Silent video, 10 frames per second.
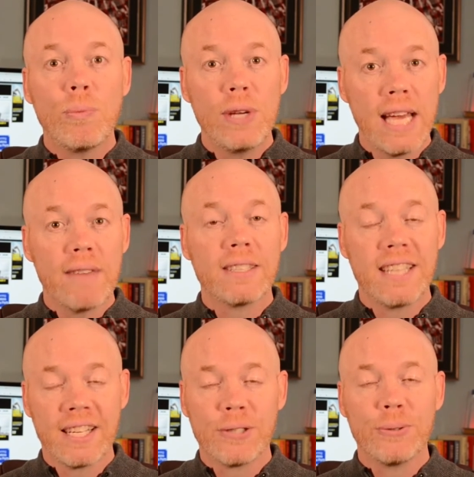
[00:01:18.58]
we have a
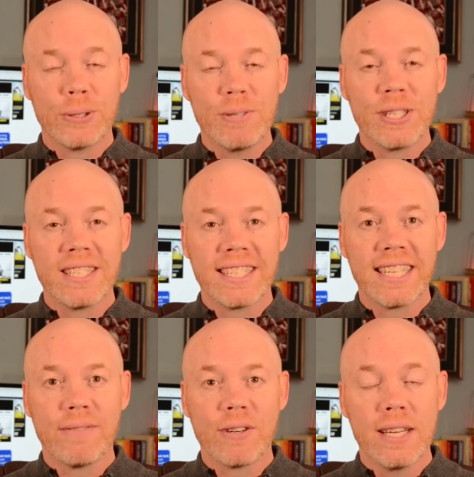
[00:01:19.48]
ton of cool new machines to
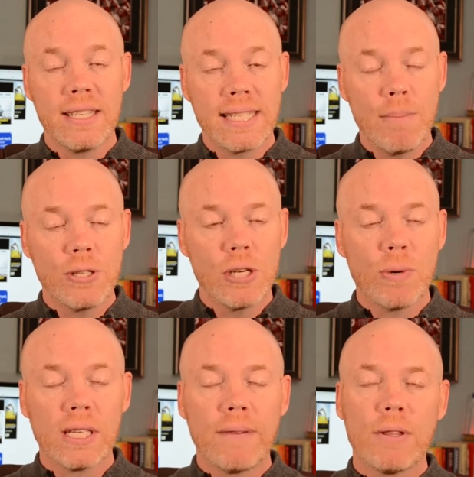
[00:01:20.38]
cover. In this episode,
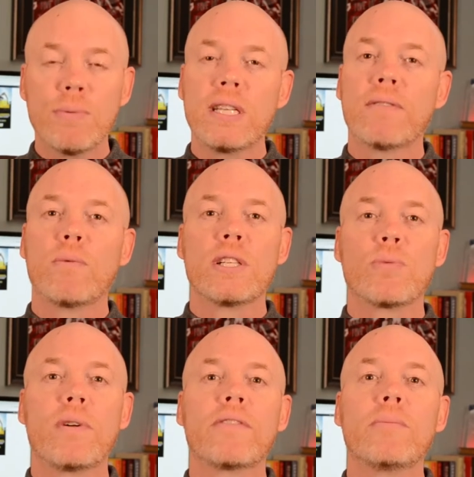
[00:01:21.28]
we're going to cover three different
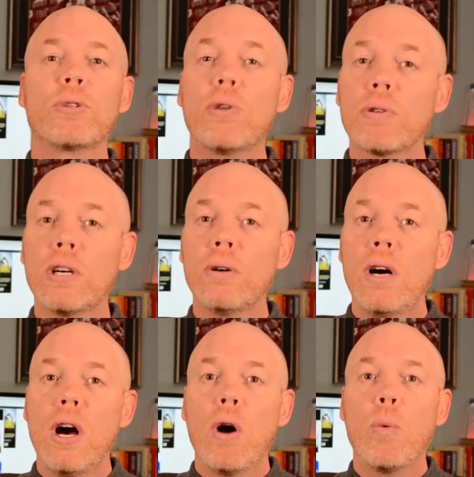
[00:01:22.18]
ones, one from Toro,
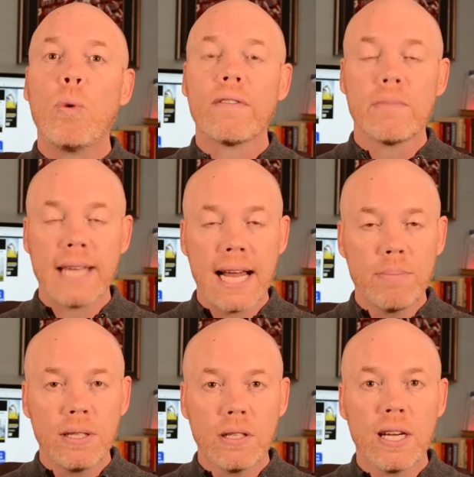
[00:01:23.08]
one from
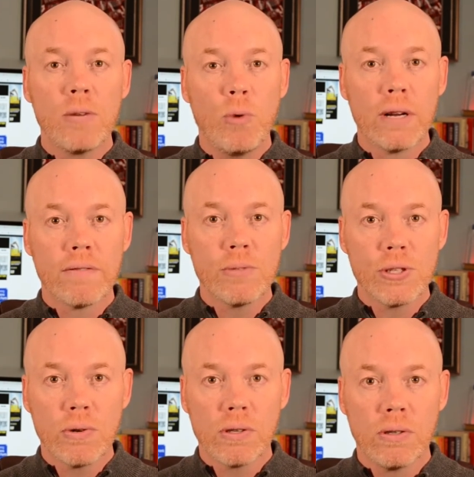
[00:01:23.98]
Caterpillar, and one from
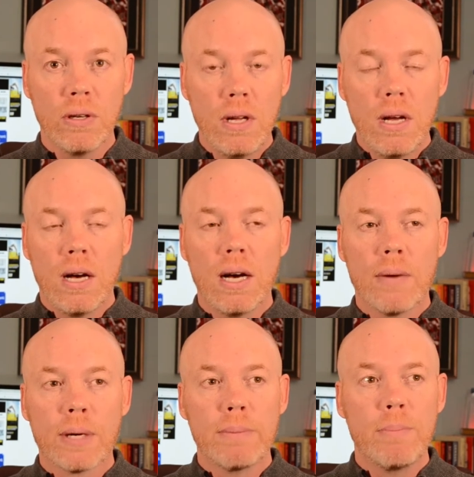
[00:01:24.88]
Snorkel. Uh,
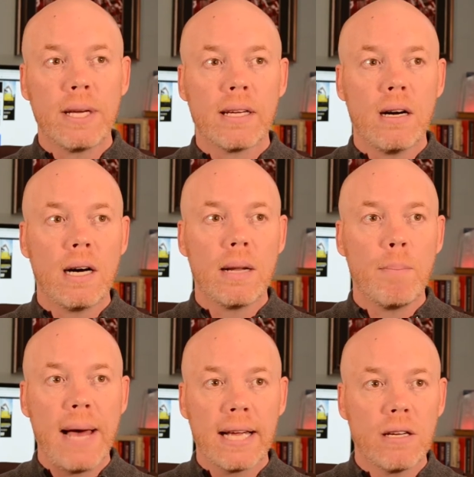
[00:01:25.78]
we're going to be big on
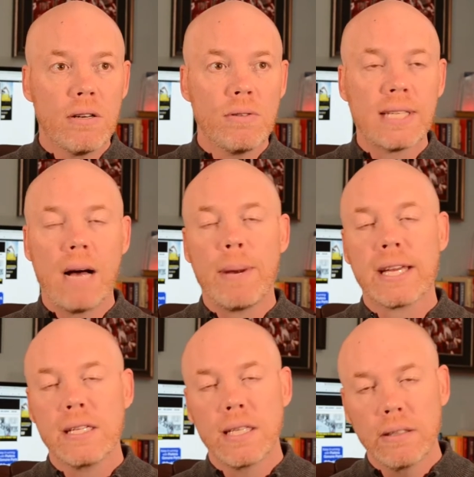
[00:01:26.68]
backhoes, compact
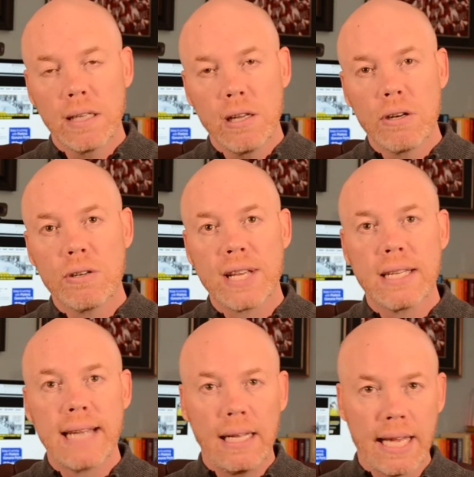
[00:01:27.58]
utility loaders, and
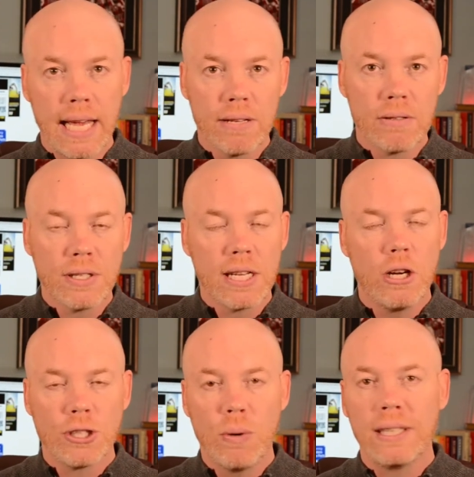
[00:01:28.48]
telehandlers, and
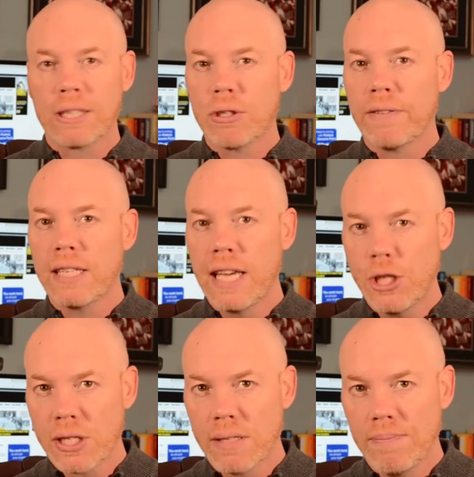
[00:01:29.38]
also electrification.